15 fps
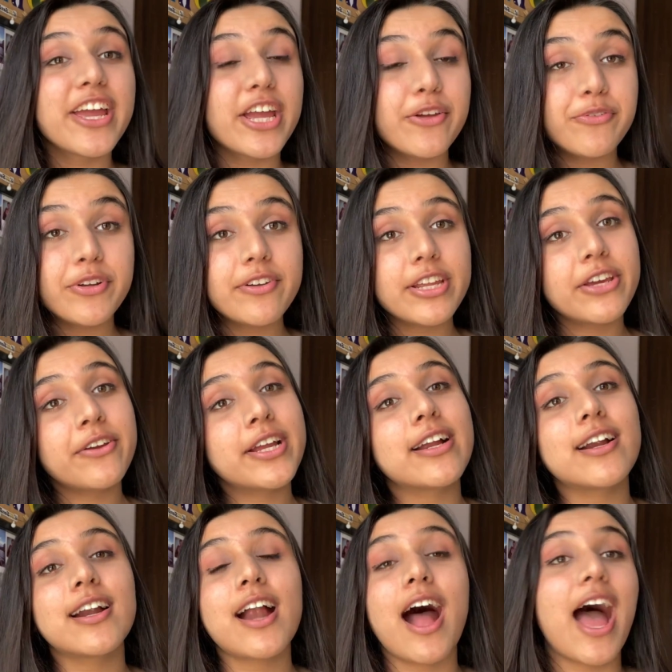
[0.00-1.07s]
If you're new
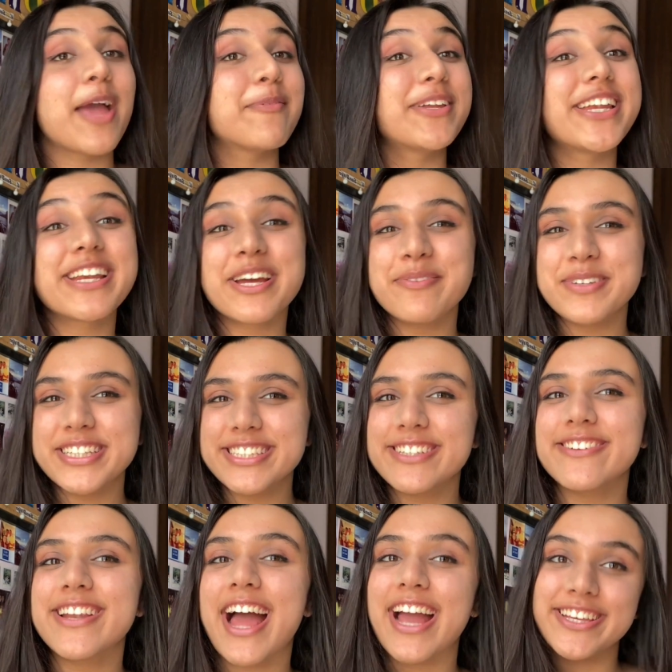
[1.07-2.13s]
here, I'm an incoming
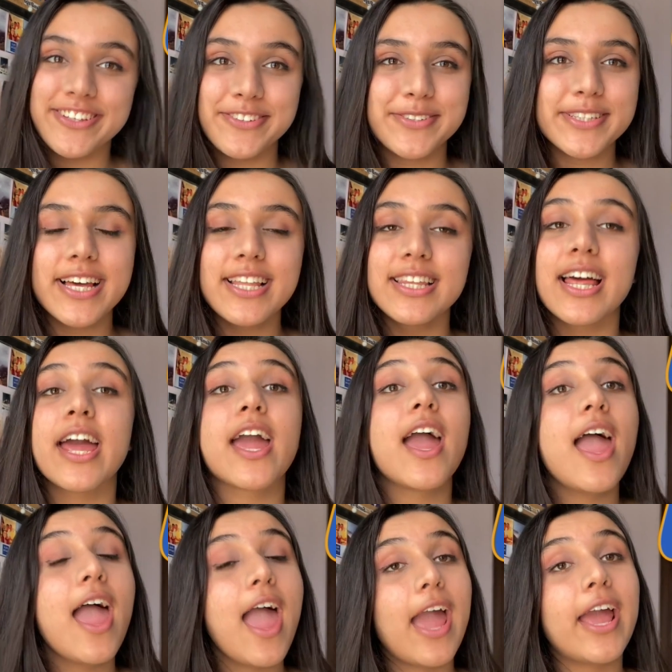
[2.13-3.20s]
student at
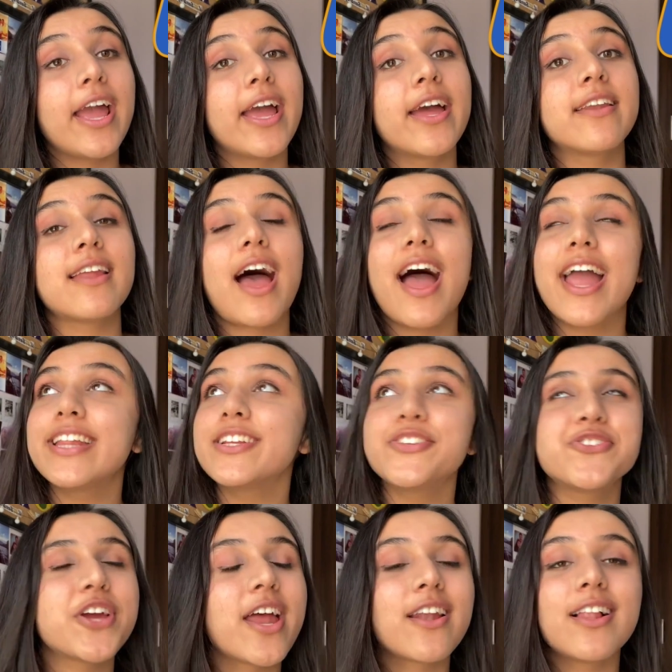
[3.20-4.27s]
UCLA, and in
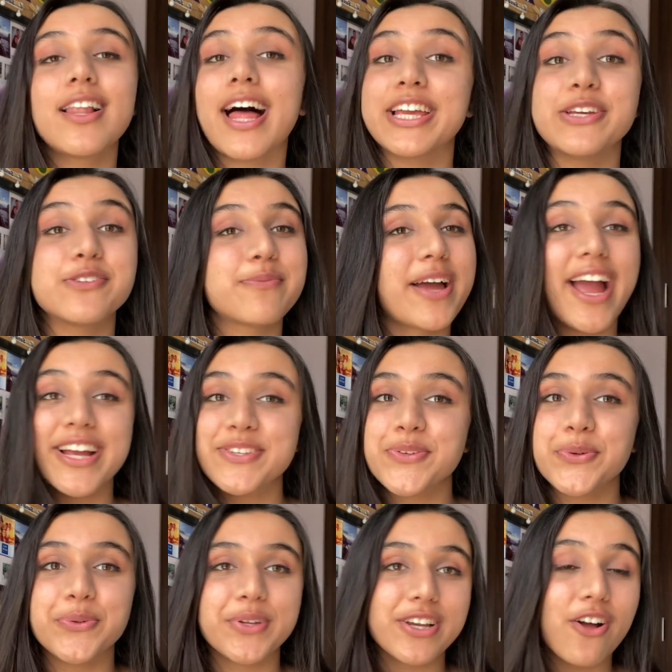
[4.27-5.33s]
this channel I use my high
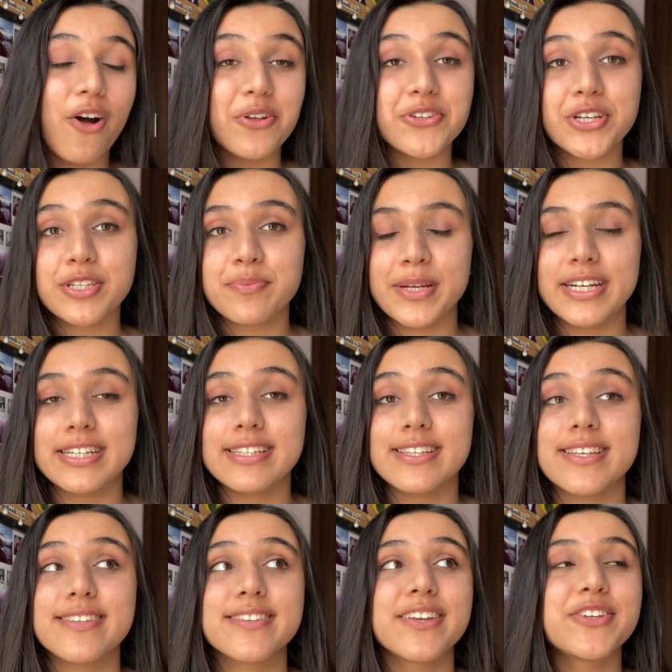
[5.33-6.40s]
school and college
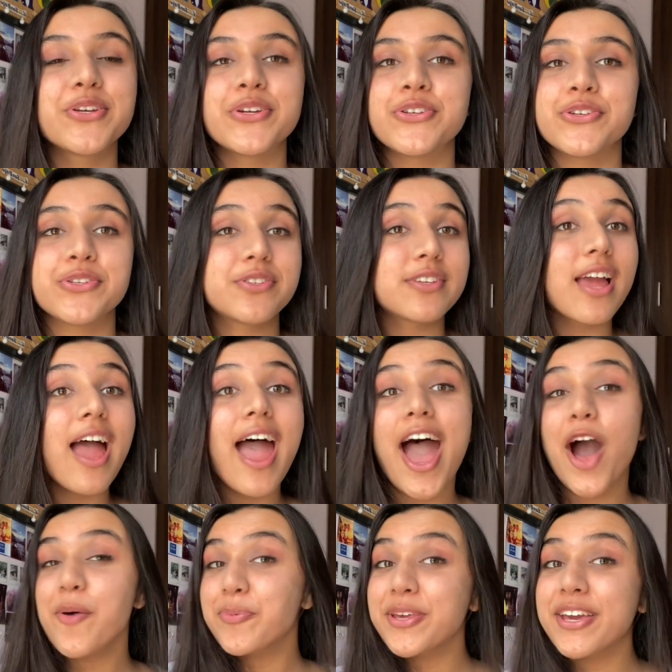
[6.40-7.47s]
experiences to just
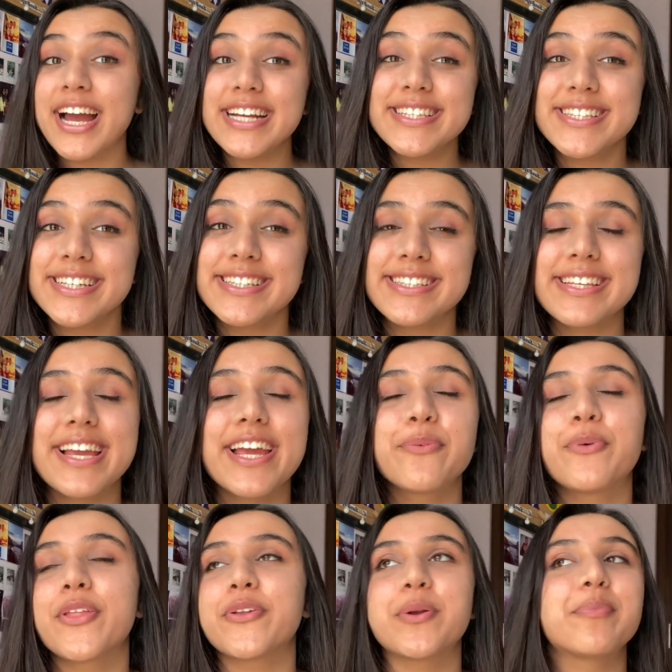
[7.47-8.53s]
help you guys succeed,
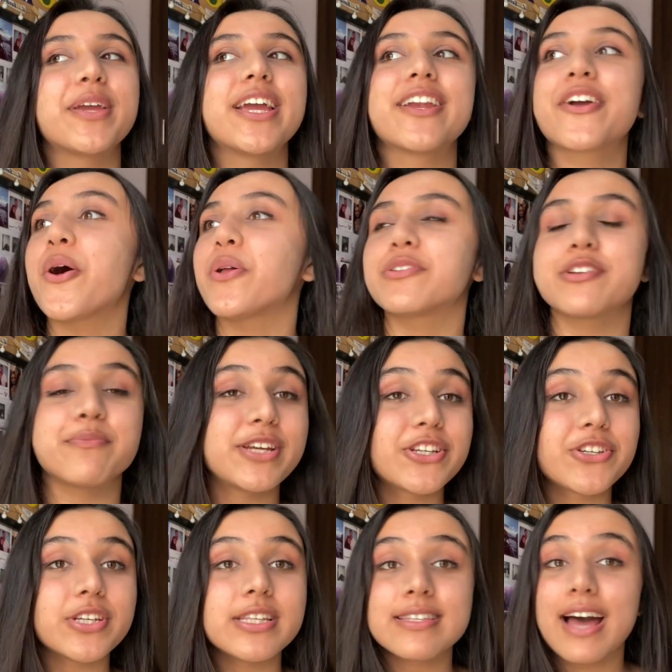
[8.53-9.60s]
whether it be in college
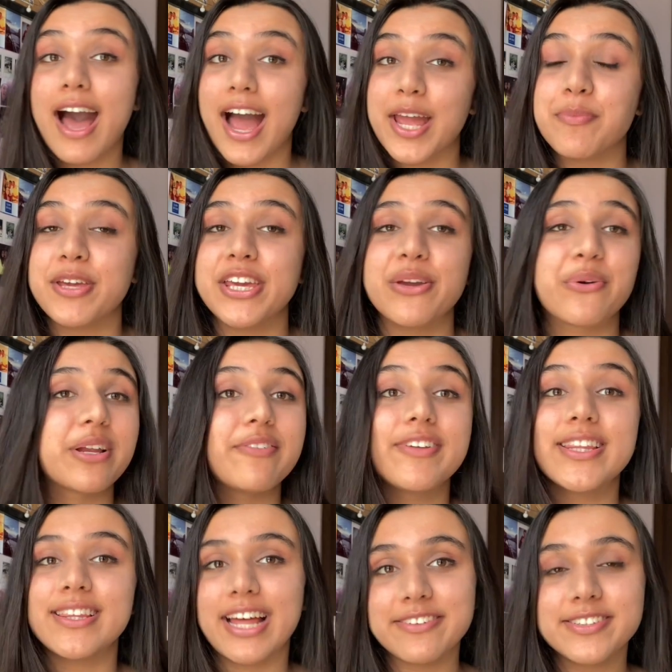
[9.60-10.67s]
admissions, IB, or
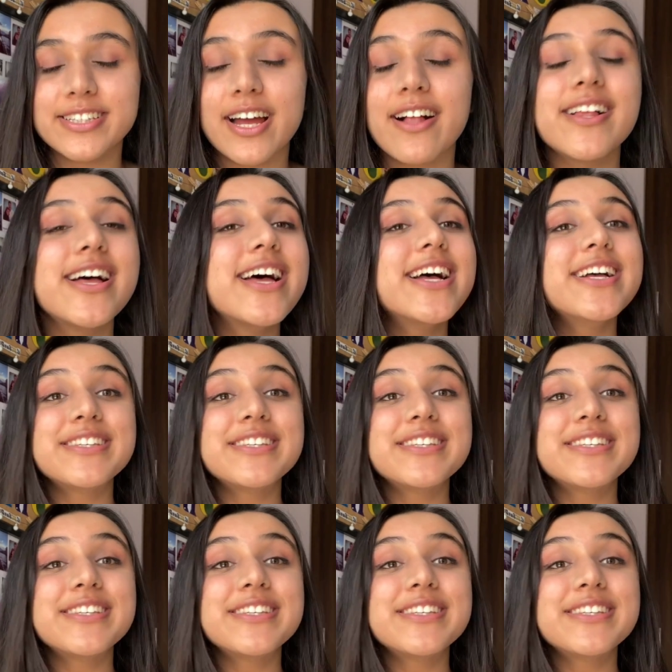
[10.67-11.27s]
even lifestyle.